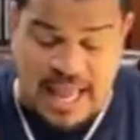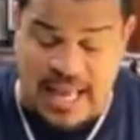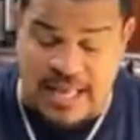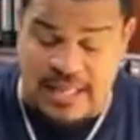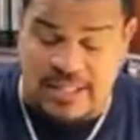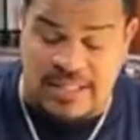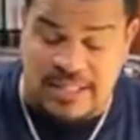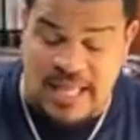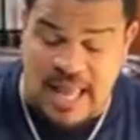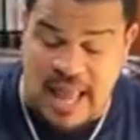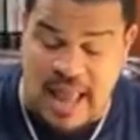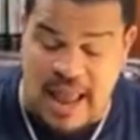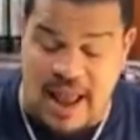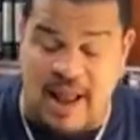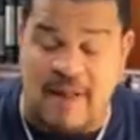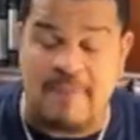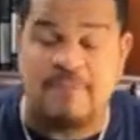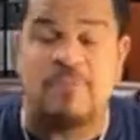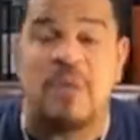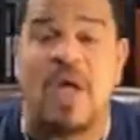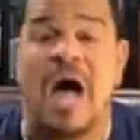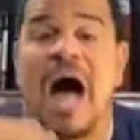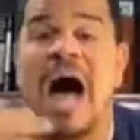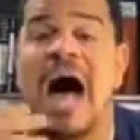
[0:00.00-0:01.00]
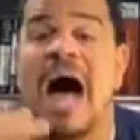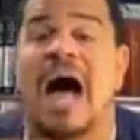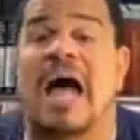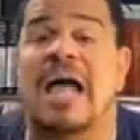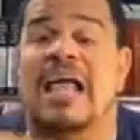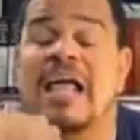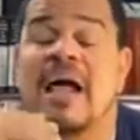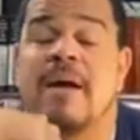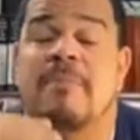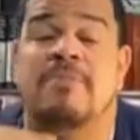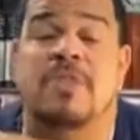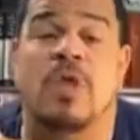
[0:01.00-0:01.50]
He's saying,
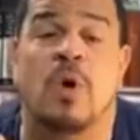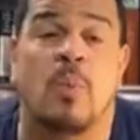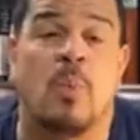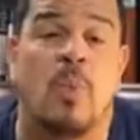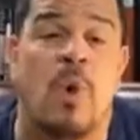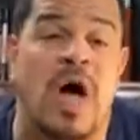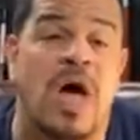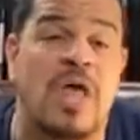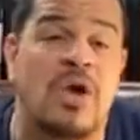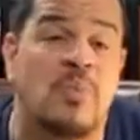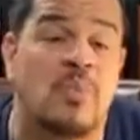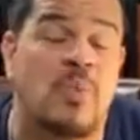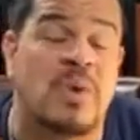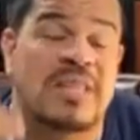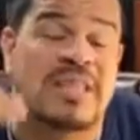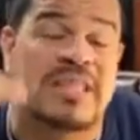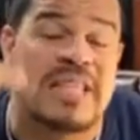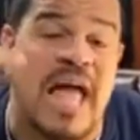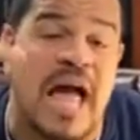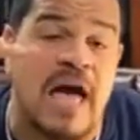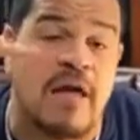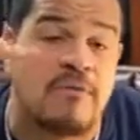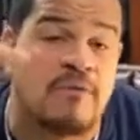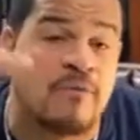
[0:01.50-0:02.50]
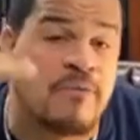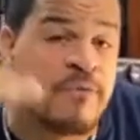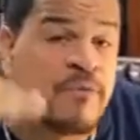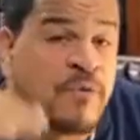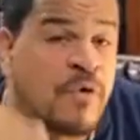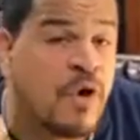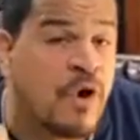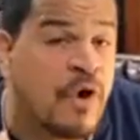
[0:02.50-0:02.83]
I am the one with that